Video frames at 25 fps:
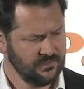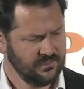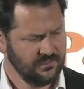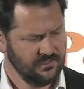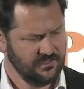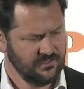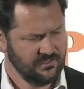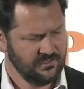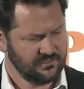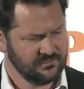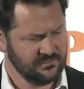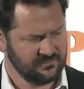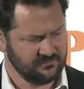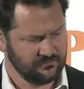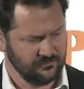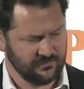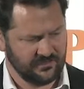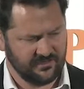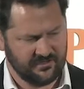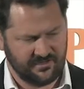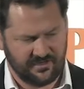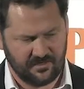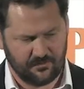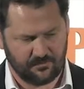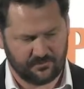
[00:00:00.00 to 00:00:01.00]
Just looking
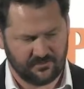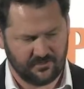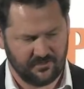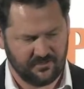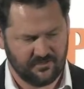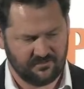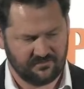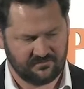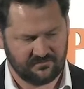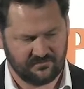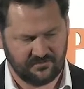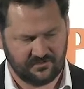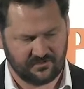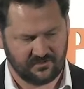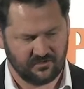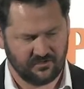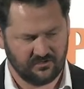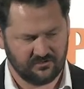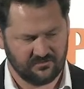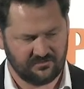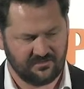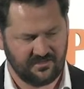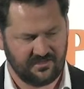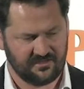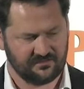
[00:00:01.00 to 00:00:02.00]
at Enterprise in the
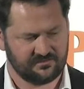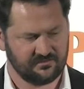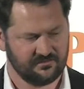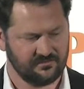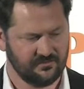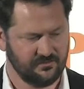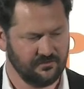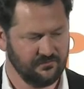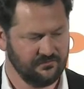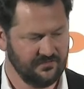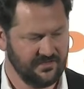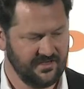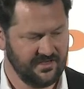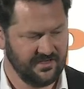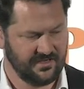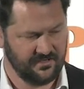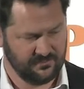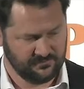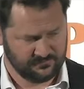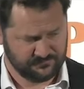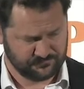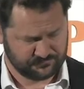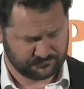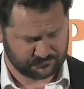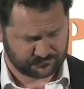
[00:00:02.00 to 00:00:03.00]
context of
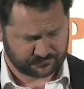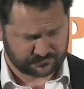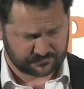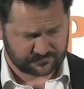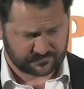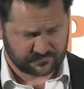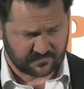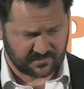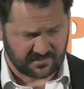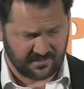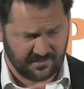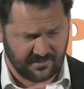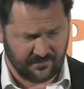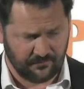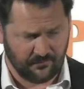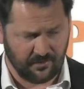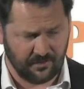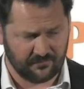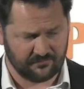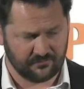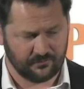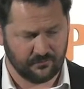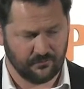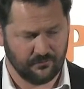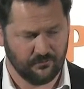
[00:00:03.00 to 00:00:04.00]
our
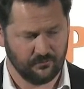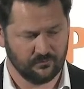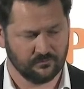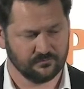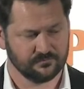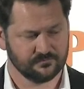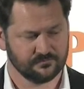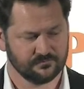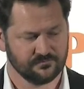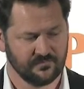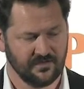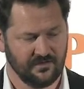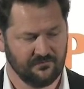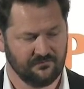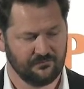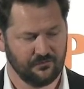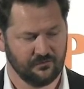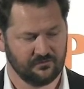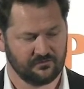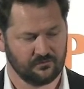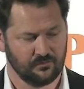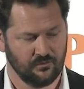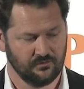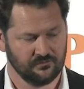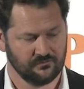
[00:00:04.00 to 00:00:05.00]
overall
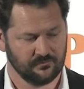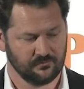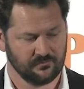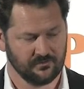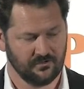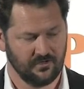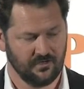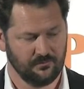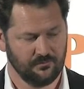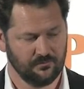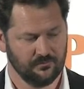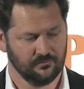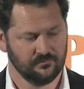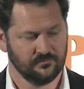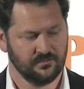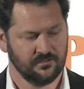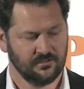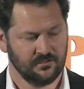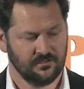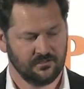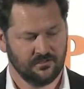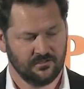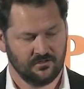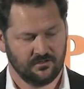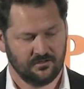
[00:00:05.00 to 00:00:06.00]
First Quantum global
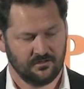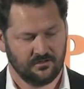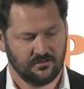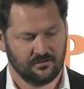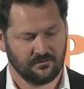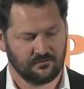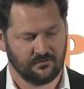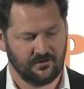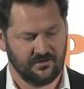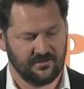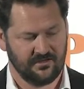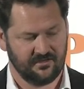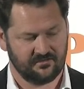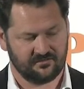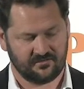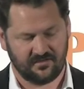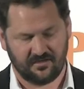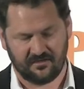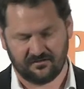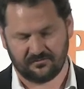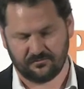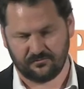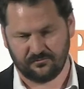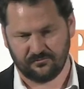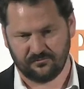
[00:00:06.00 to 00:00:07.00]
greenhouse
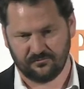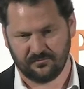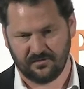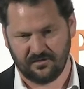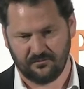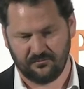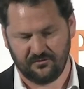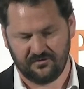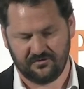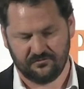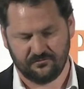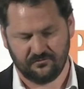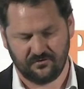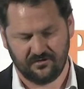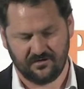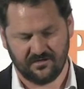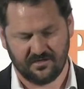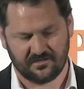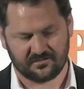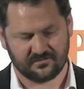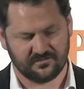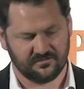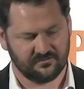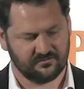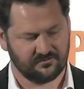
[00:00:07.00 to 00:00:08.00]
gas
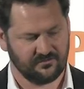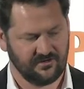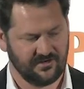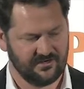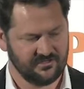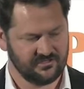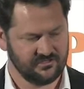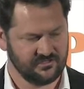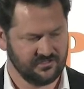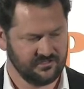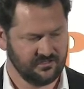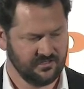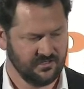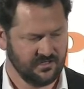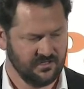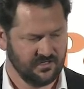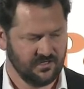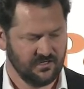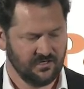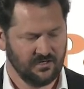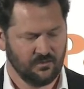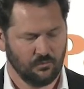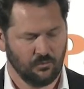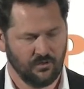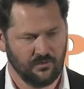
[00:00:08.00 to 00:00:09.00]
reduction strategy,
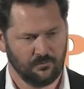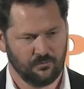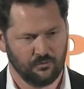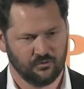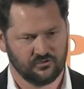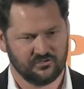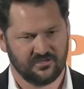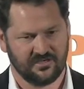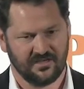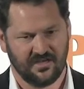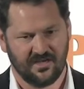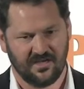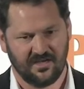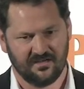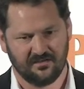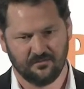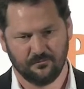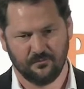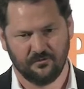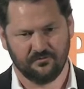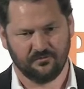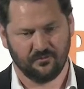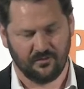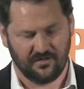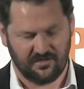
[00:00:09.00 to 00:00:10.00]
we're pushing hard to
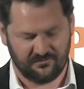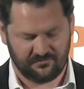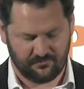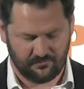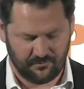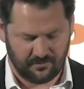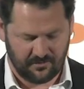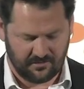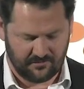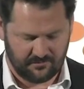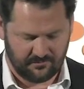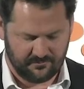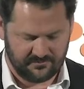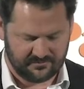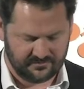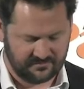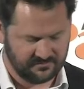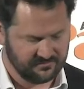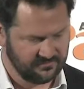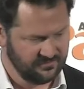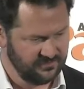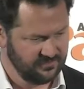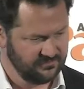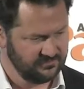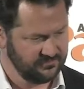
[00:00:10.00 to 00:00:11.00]
move away from higher emissions
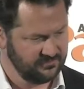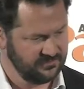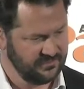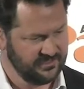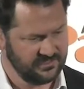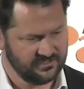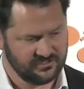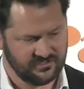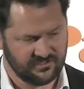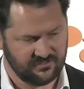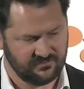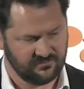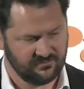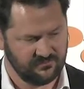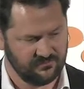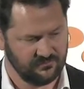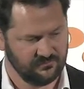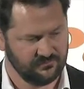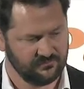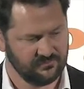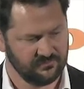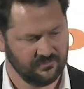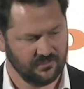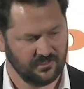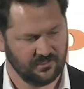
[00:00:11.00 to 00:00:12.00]
diesel energy to
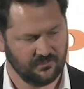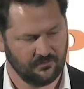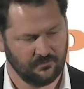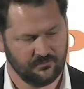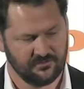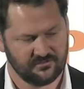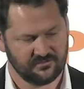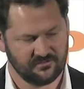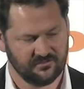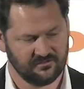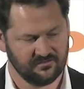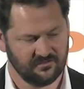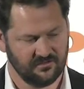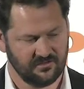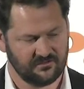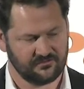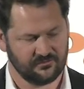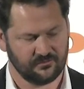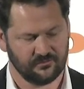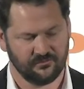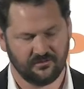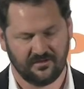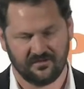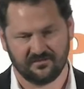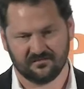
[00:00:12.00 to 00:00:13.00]
lower emissions
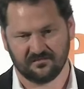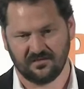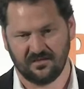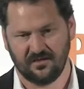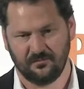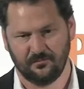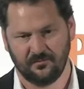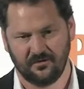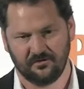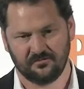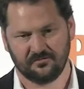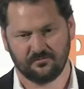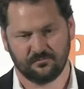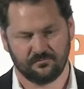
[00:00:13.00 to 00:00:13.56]
electrical, as most